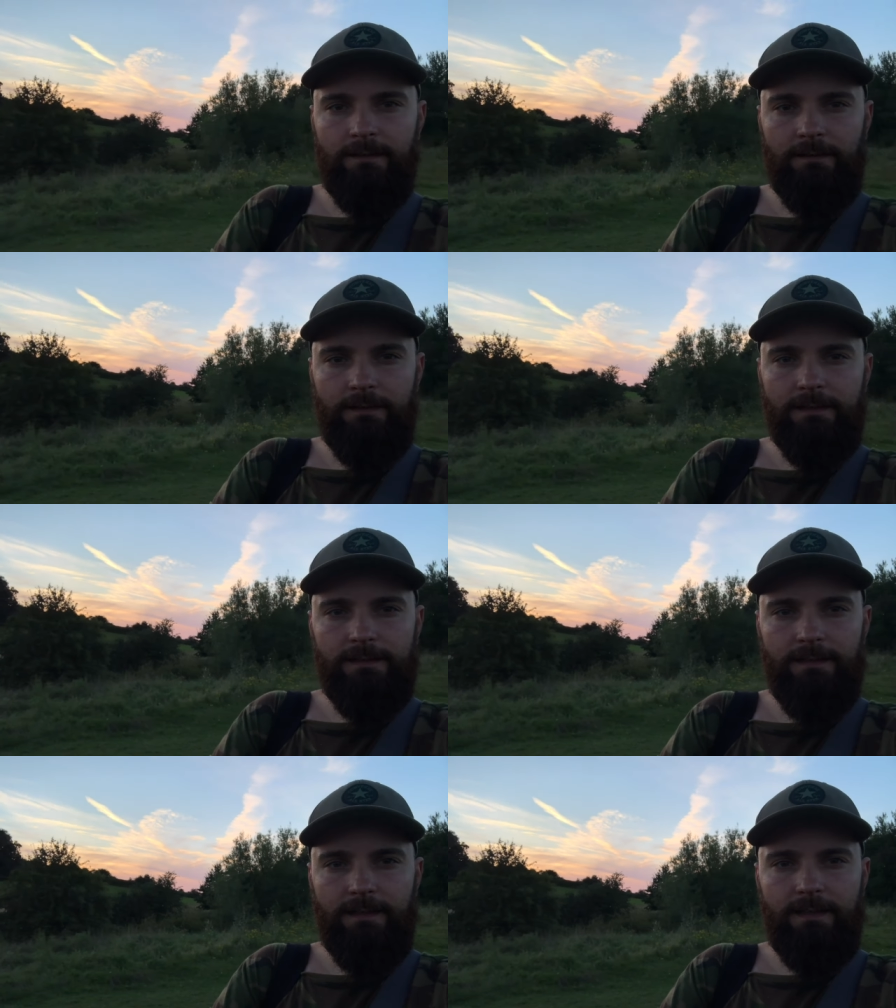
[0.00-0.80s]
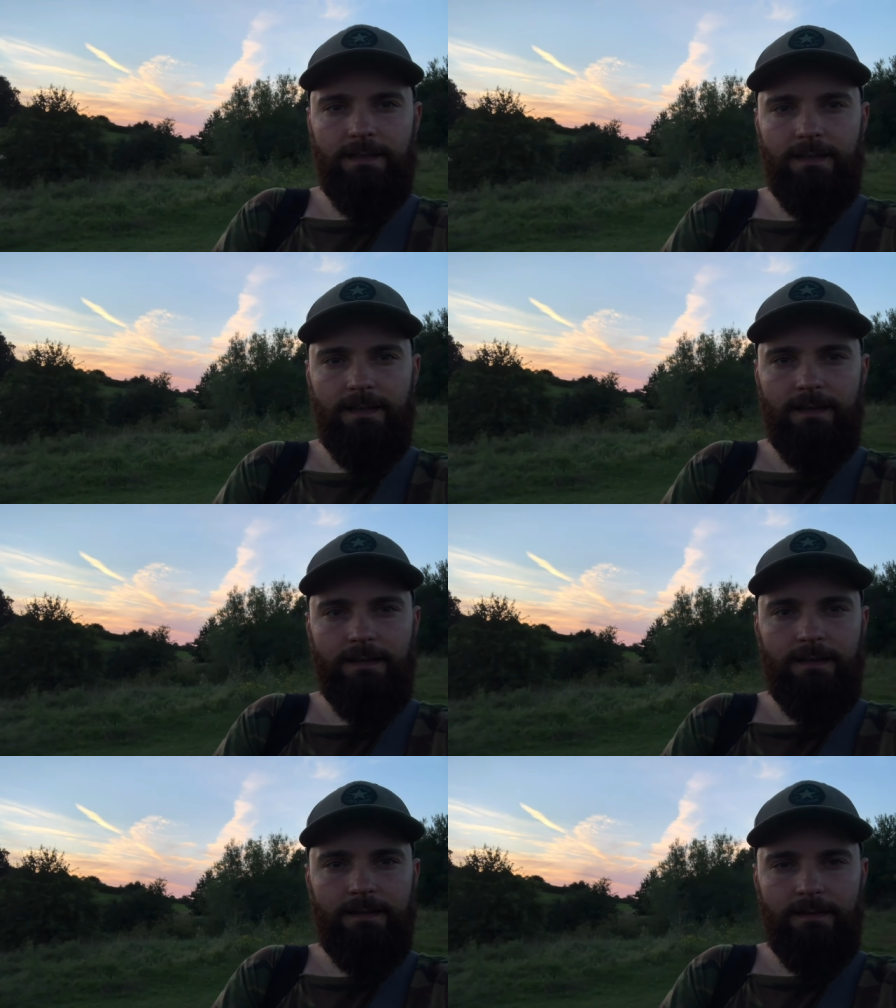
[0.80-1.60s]
Looking stunning.
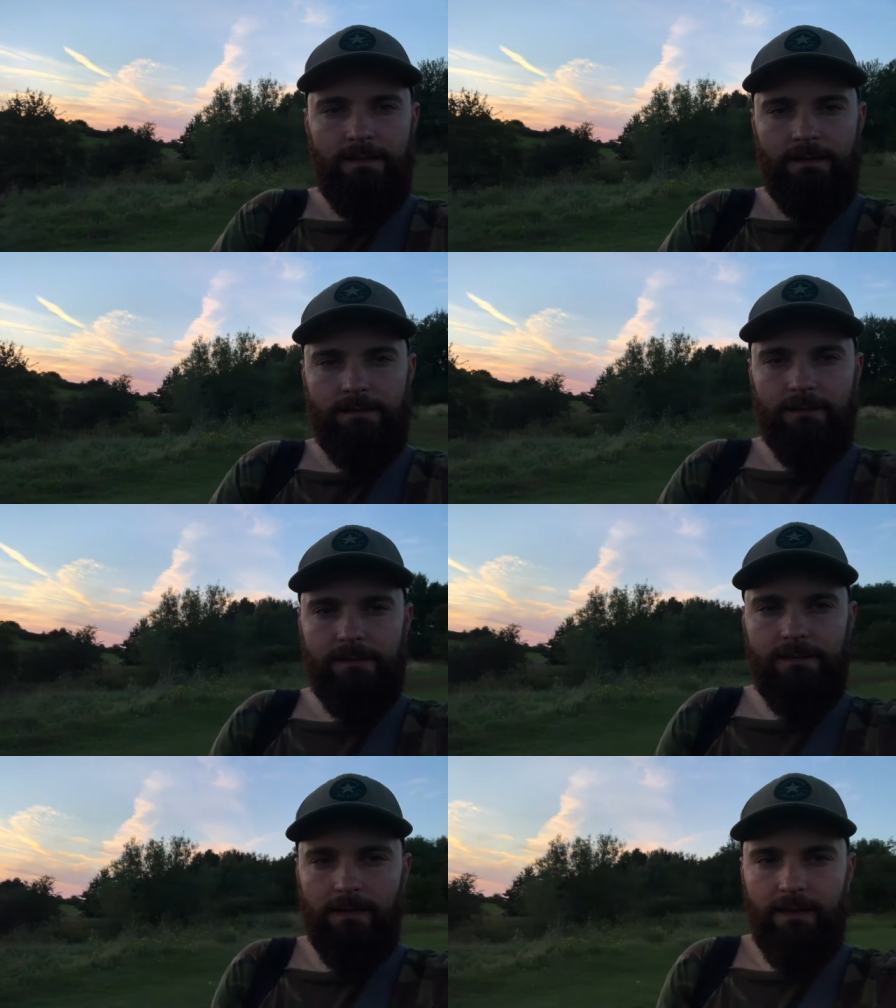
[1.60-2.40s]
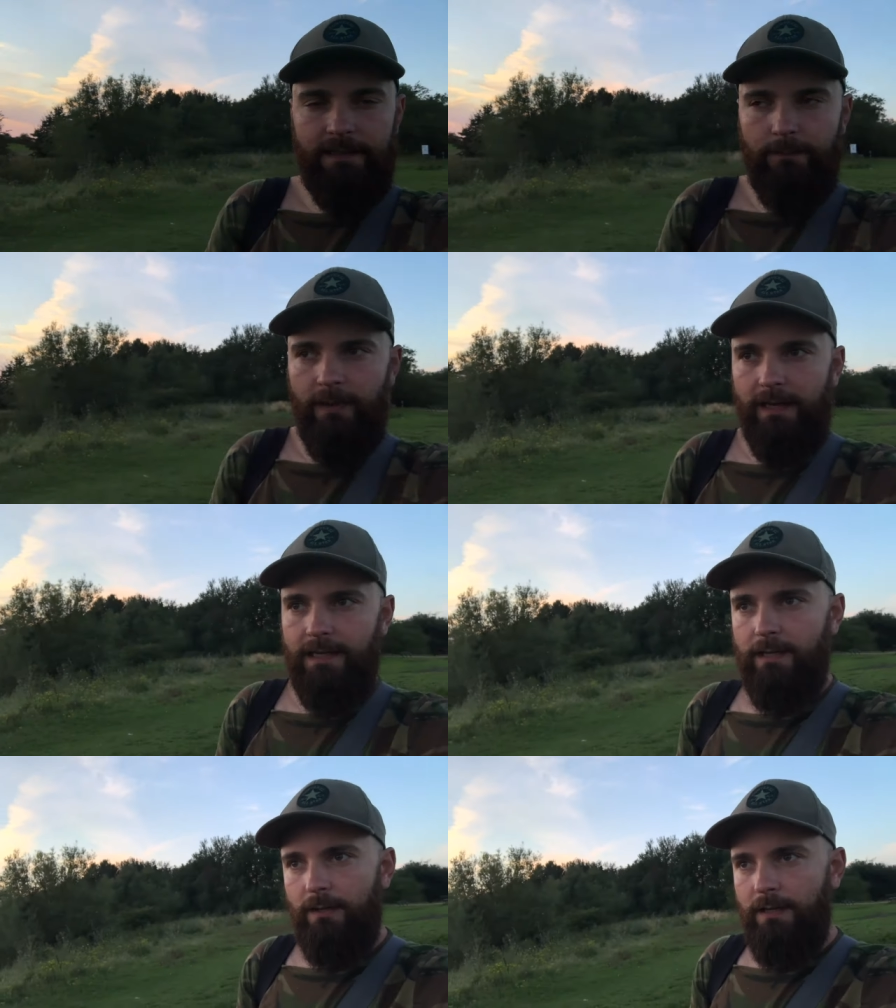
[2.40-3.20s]
So I'm going to start heading back.
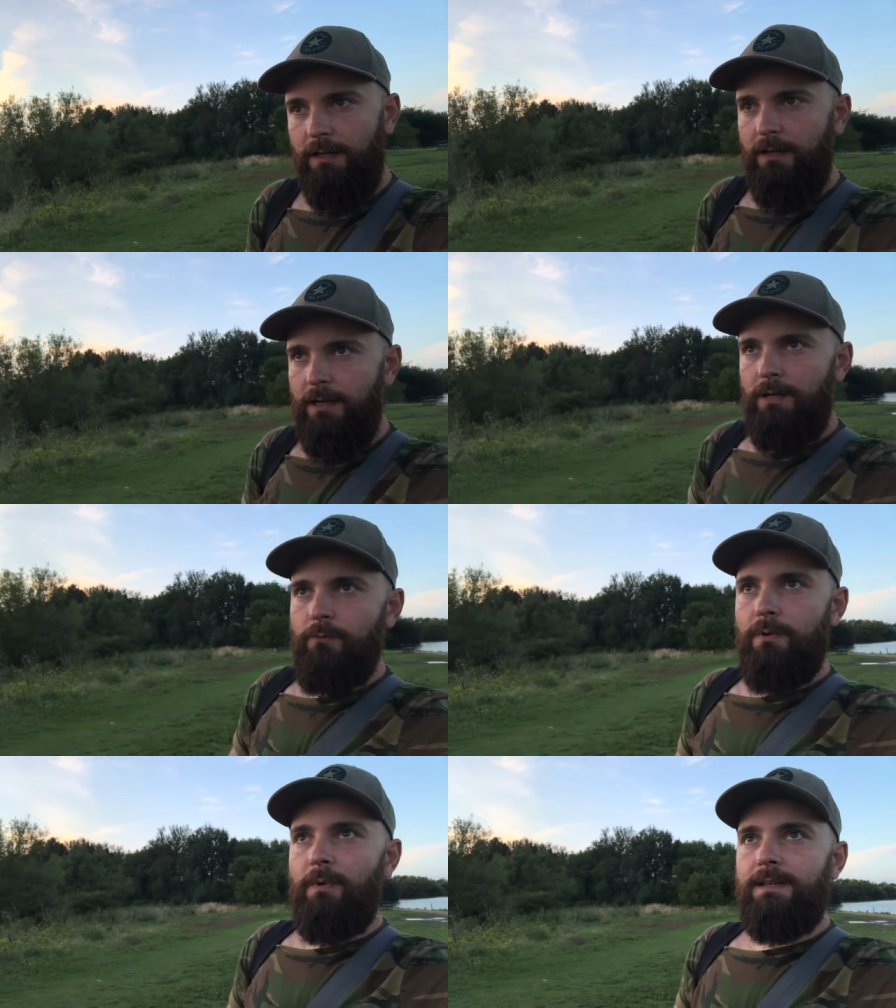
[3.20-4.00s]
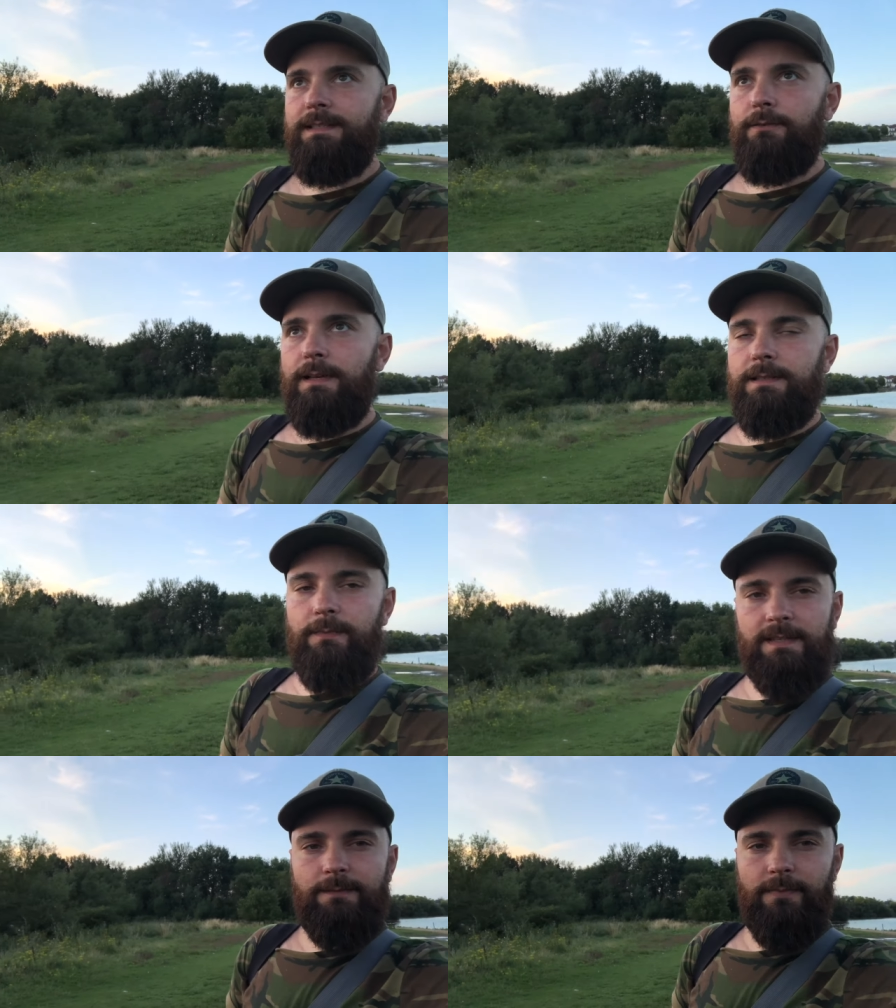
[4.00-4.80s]
We might still get some
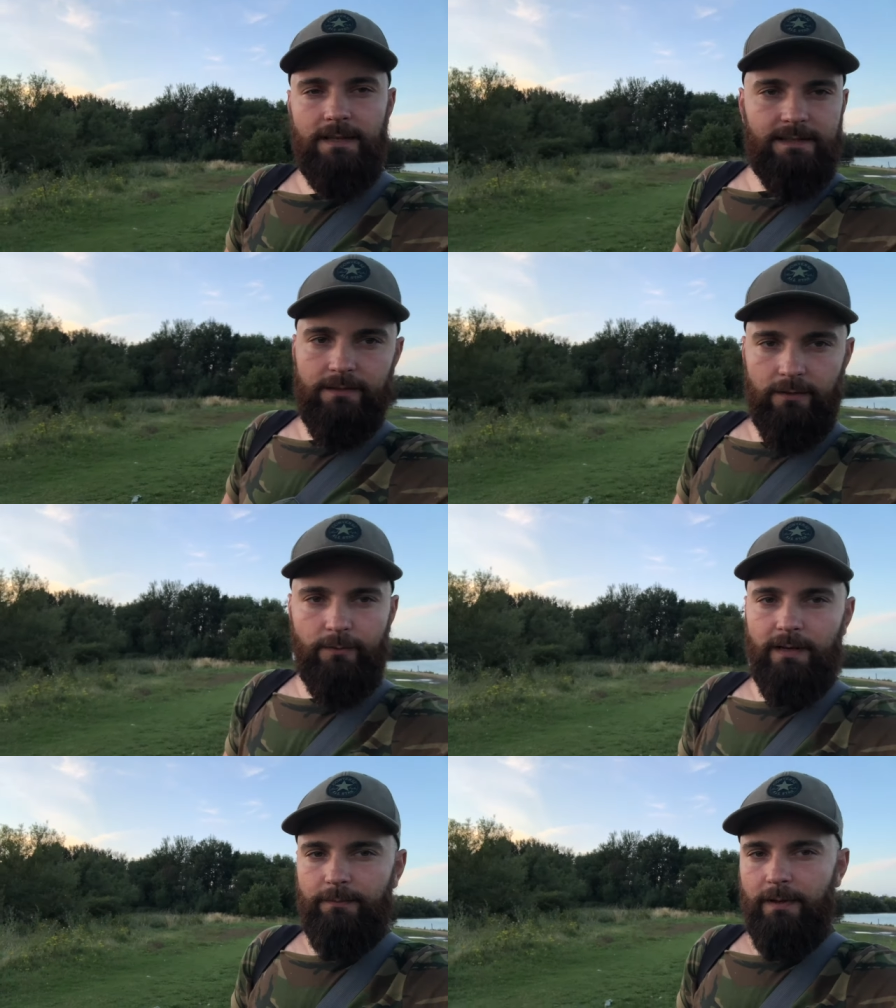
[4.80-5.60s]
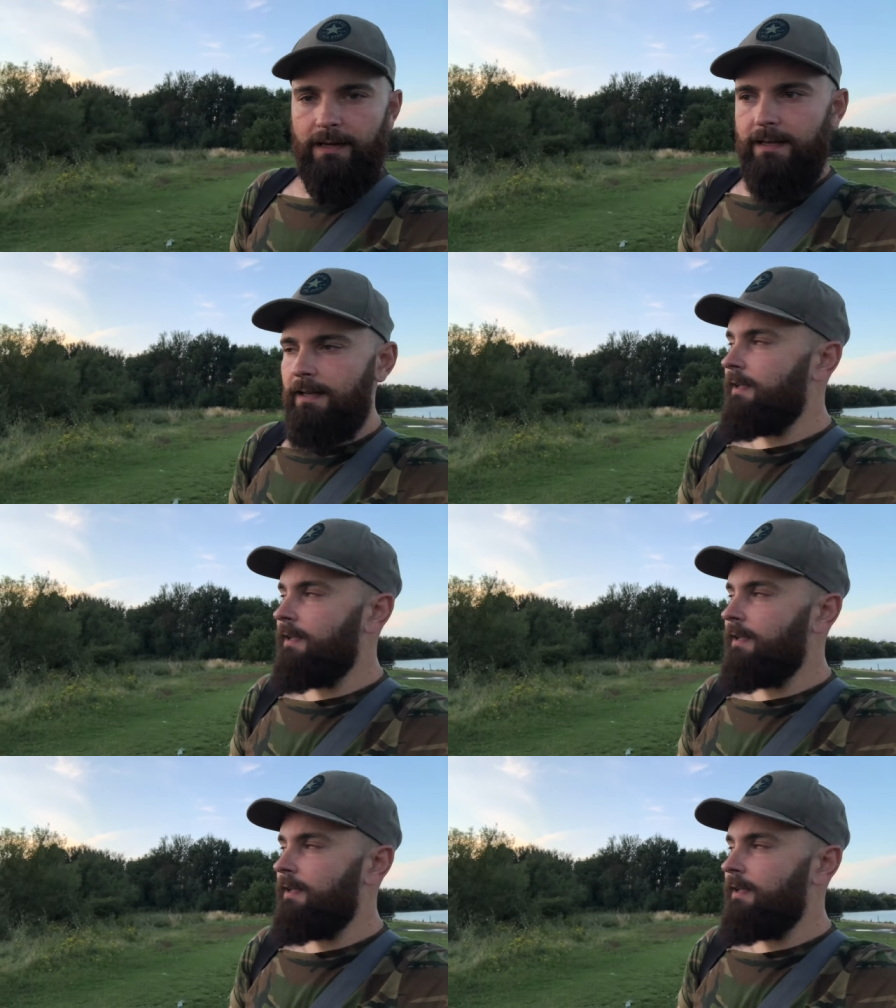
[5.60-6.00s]
bits and pieces on the way back.